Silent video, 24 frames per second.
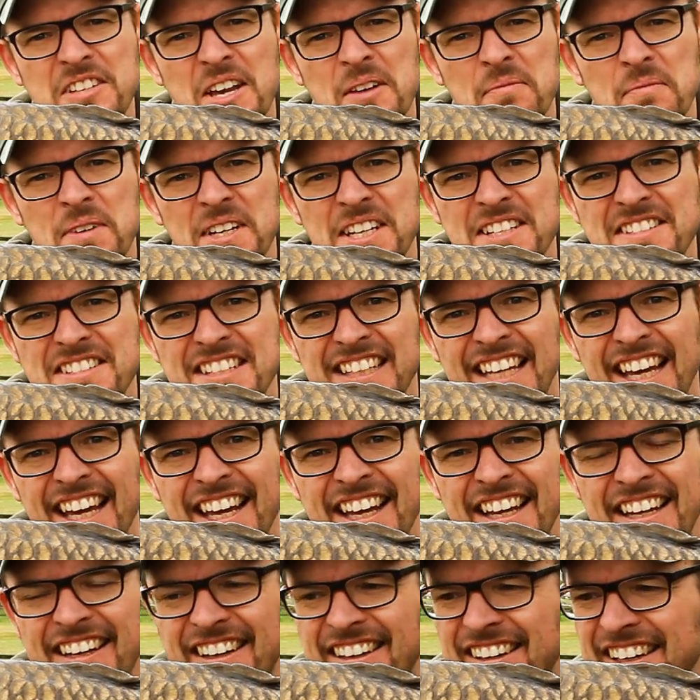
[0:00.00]
10 minutes to get
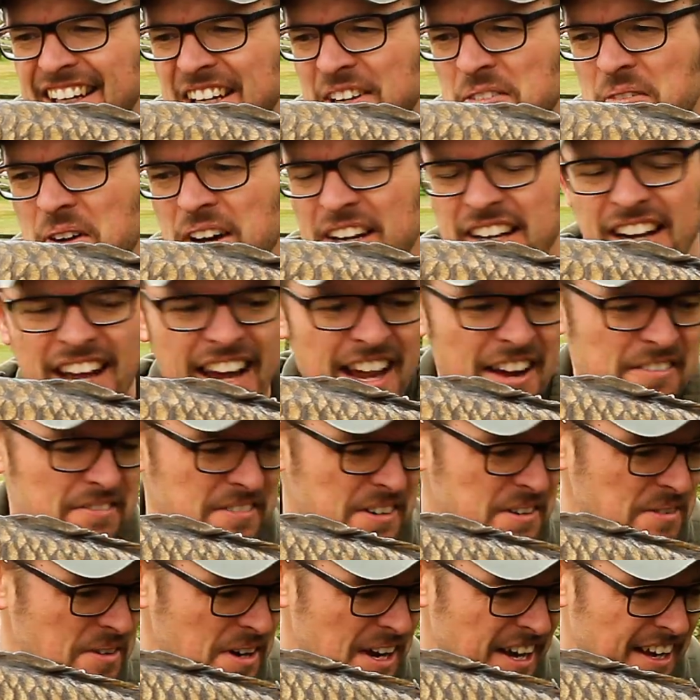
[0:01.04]
in. He went
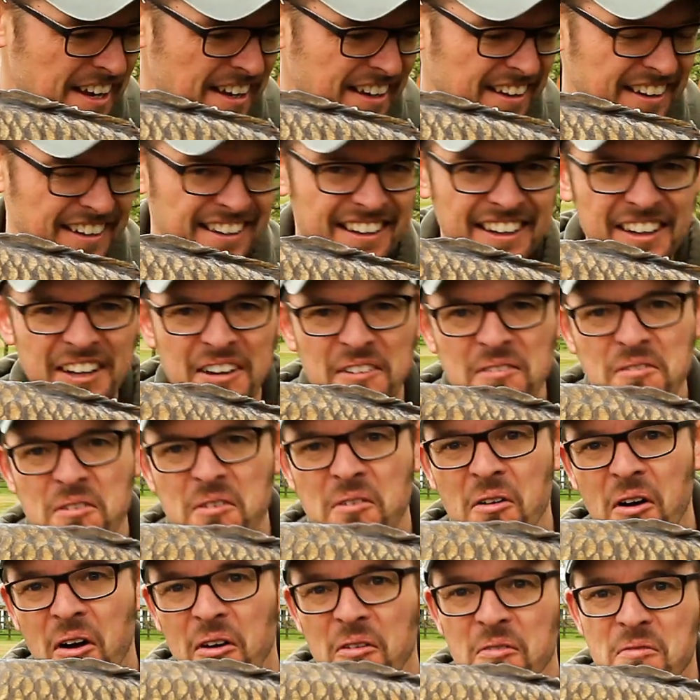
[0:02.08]
everywhere.
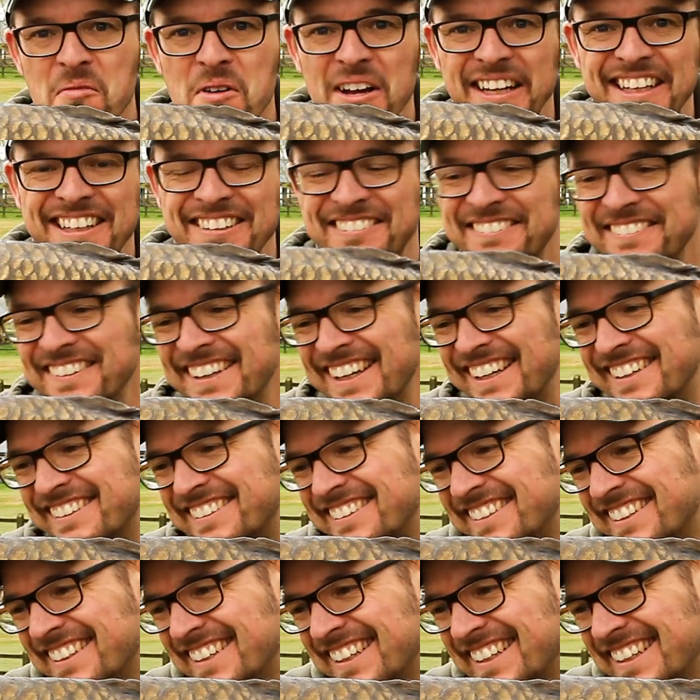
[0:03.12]
What a wicked
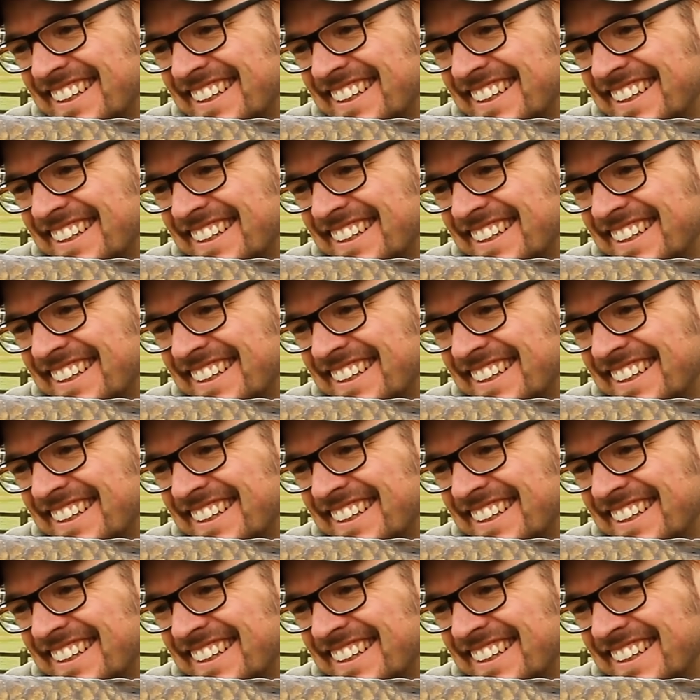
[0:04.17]
fish.